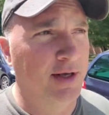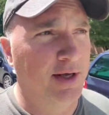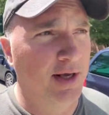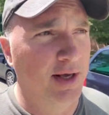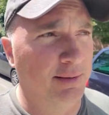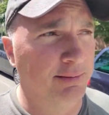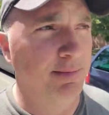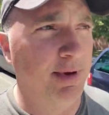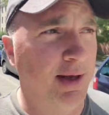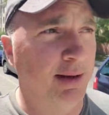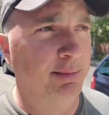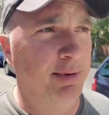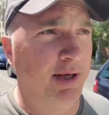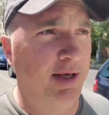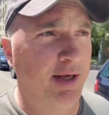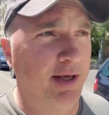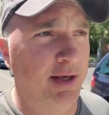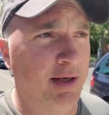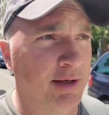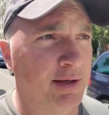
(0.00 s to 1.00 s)
and
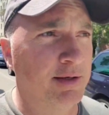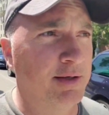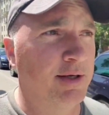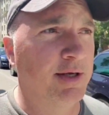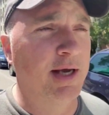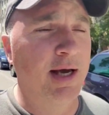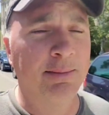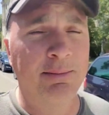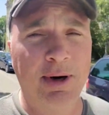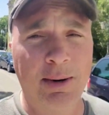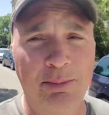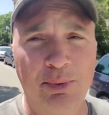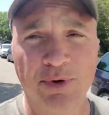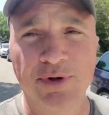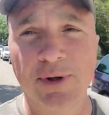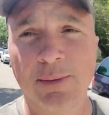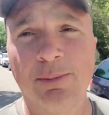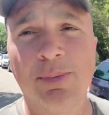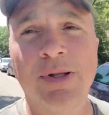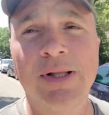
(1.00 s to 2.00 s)
maybe come up
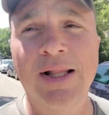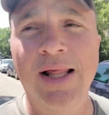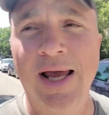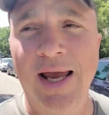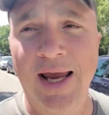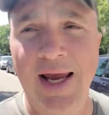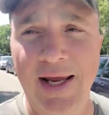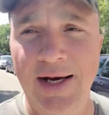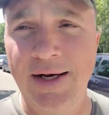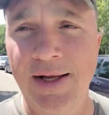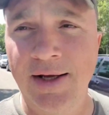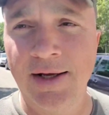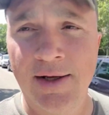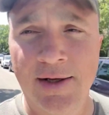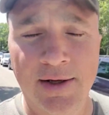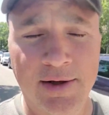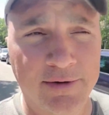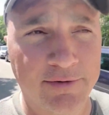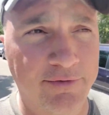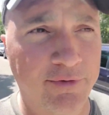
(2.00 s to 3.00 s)
with a plan
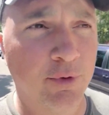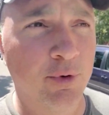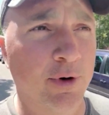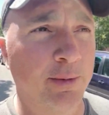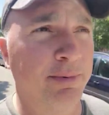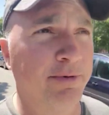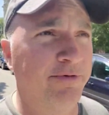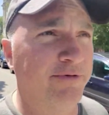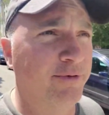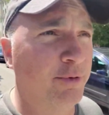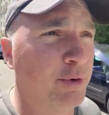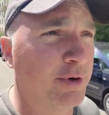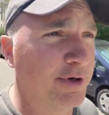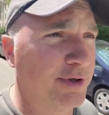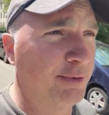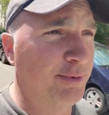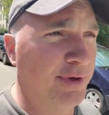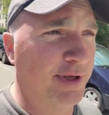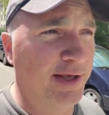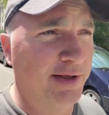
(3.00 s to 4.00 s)
for before
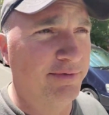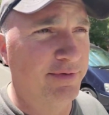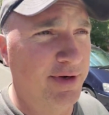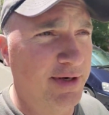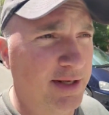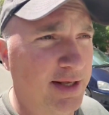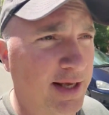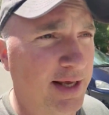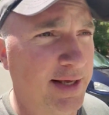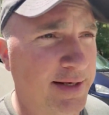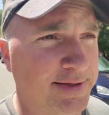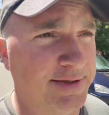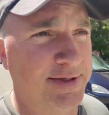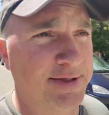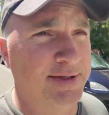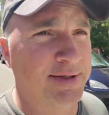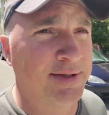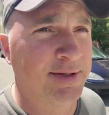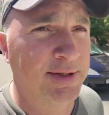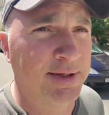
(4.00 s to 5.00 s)
you even get